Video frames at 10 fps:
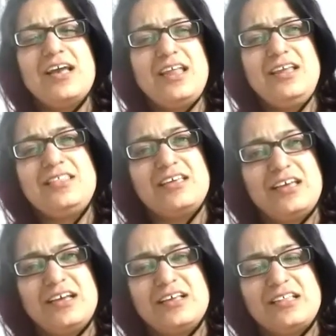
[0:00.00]

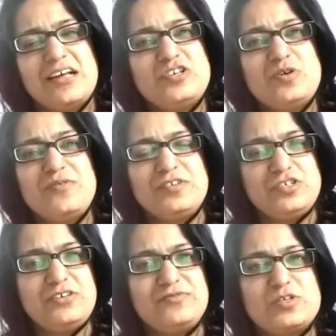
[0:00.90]
anything that you have
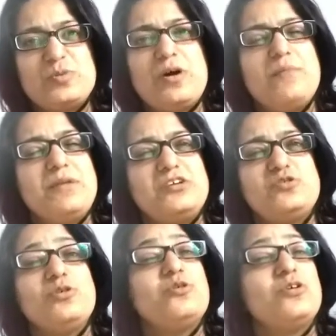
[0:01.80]
achieved so far, make
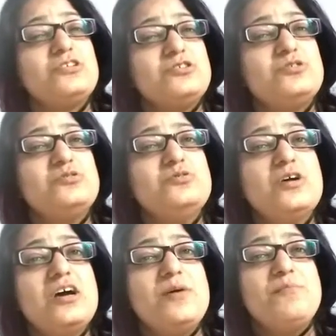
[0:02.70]
sure not
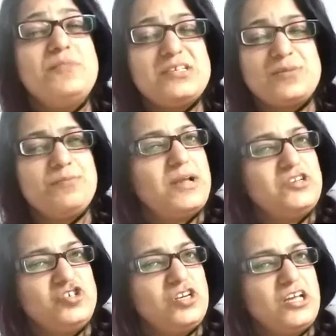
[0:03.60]
to miss
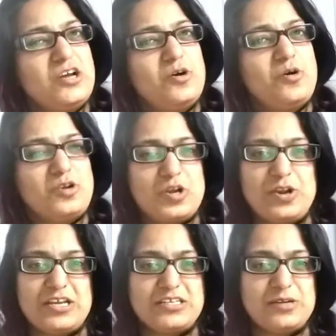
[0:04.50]
mentioning on
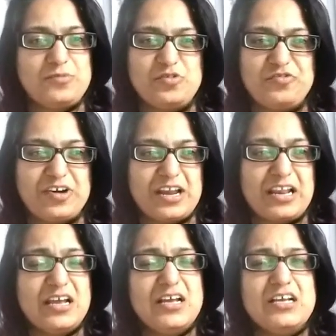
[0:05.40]
your LinkedIn profile.